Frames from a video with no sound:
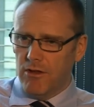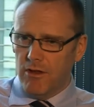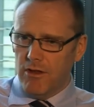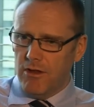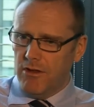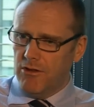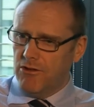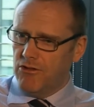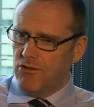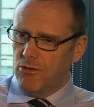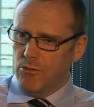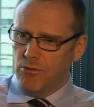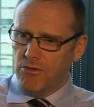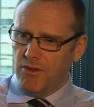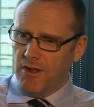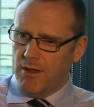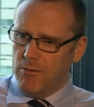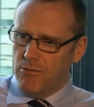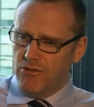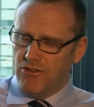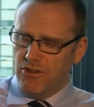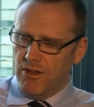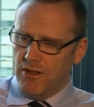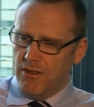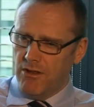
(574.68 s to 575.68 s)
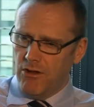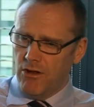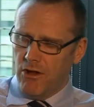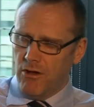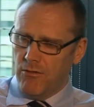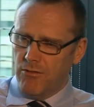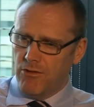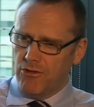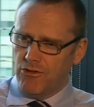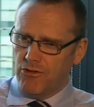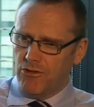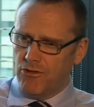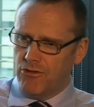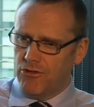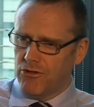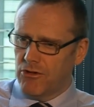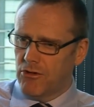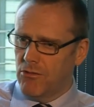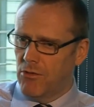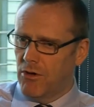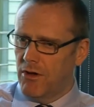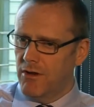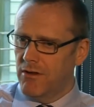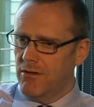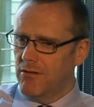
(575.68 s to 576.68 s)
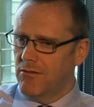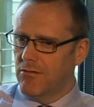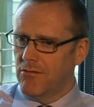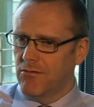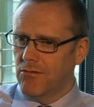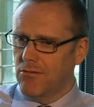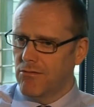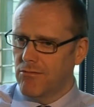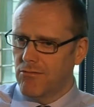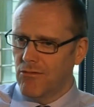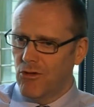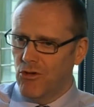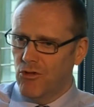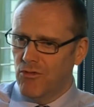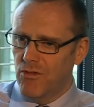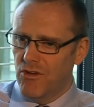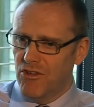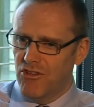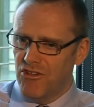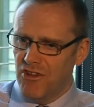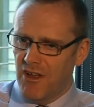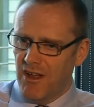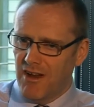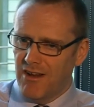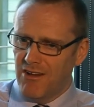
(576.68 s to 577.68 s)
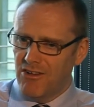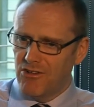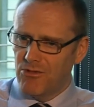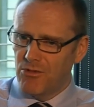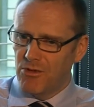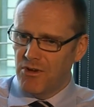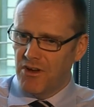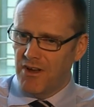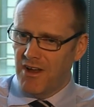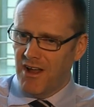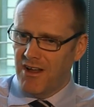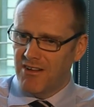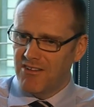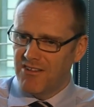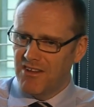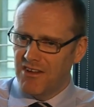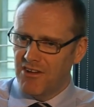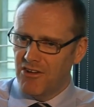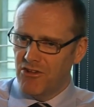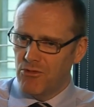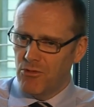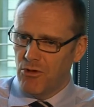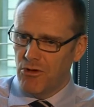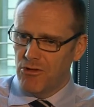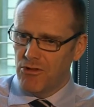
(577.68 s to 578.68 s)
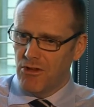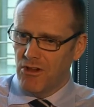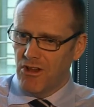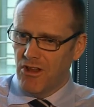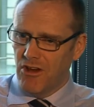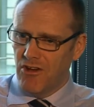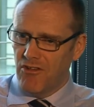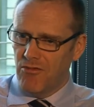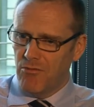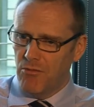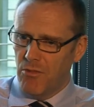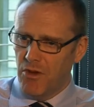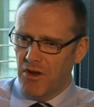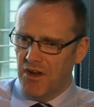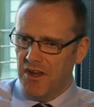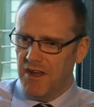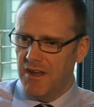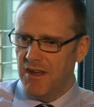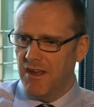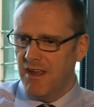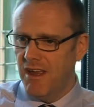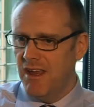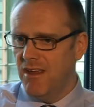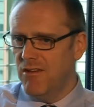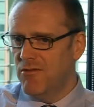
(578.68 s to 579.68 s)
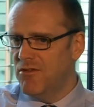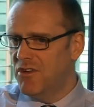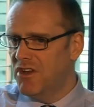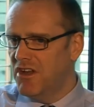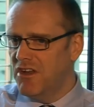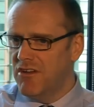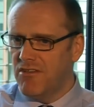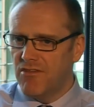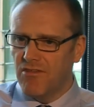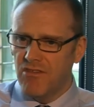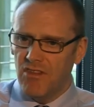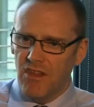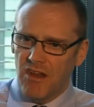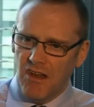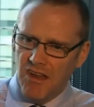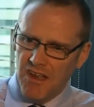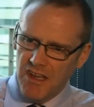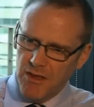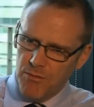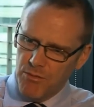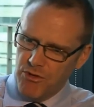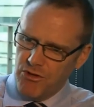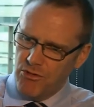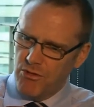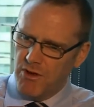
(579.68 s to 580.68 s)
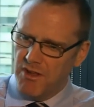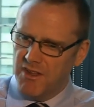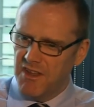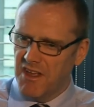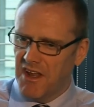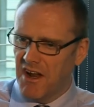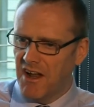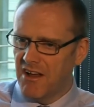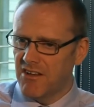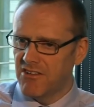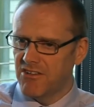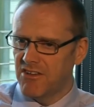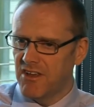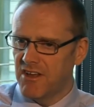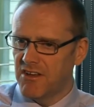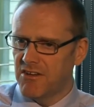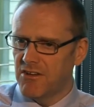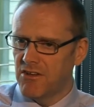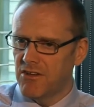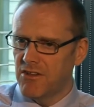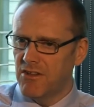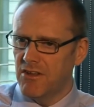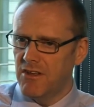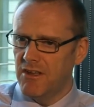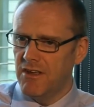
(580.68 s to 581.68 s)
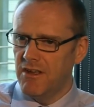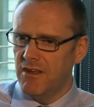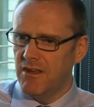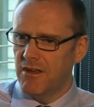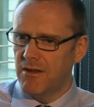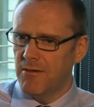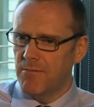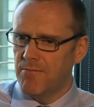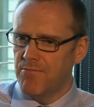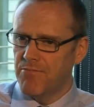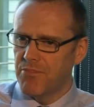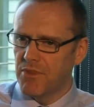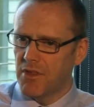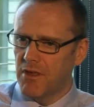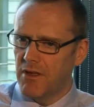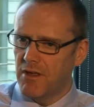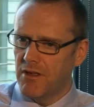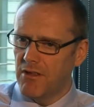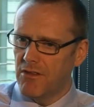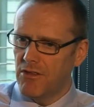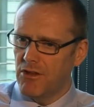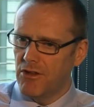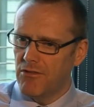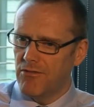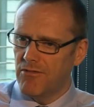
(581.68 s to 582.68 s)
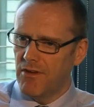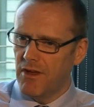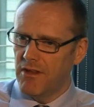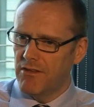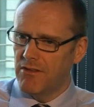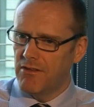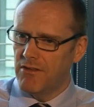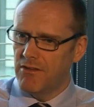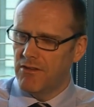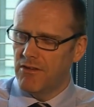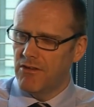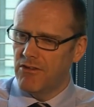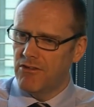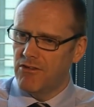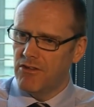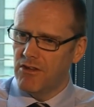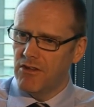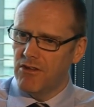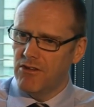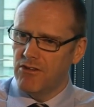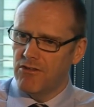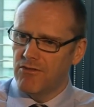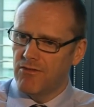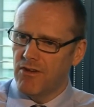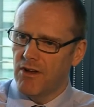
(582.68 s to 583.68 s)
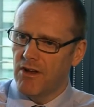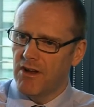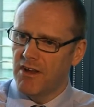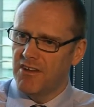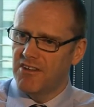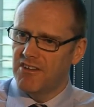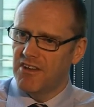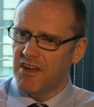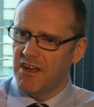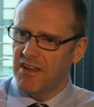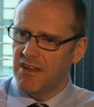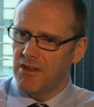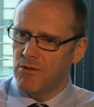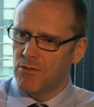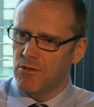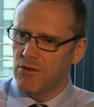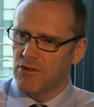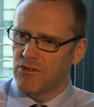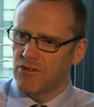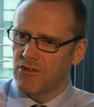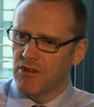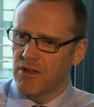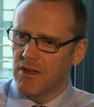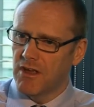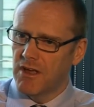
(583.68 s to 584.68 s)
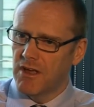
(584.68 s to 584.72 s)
It's sometimes said that officers are quite overzealous when an asset is worth a lot of money, even if the link between that asset and the defendant is fairly tenuous.